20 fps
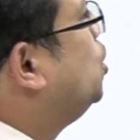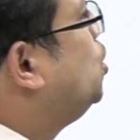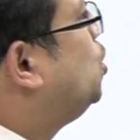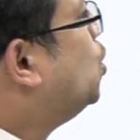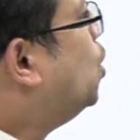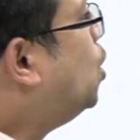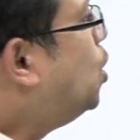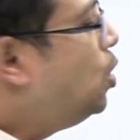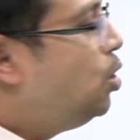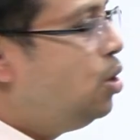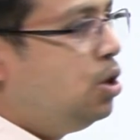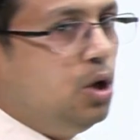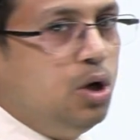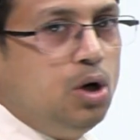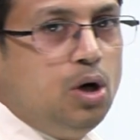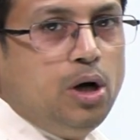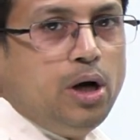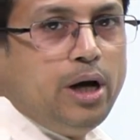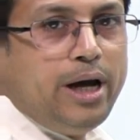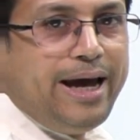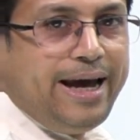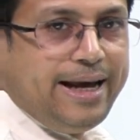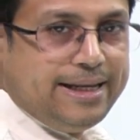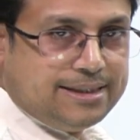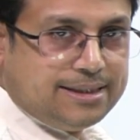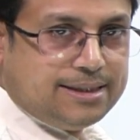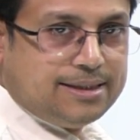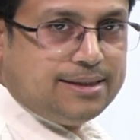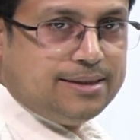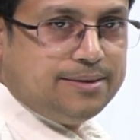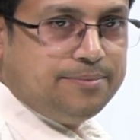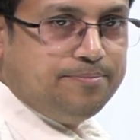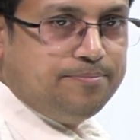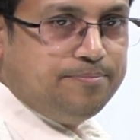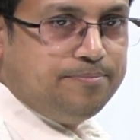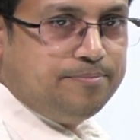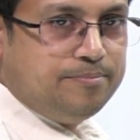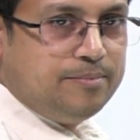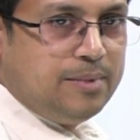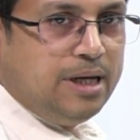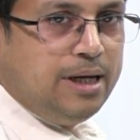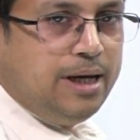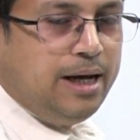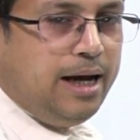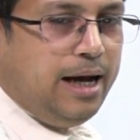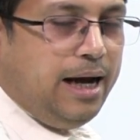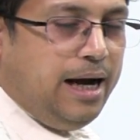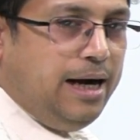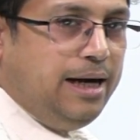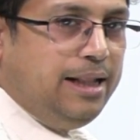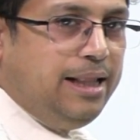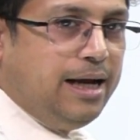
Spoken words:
to S. And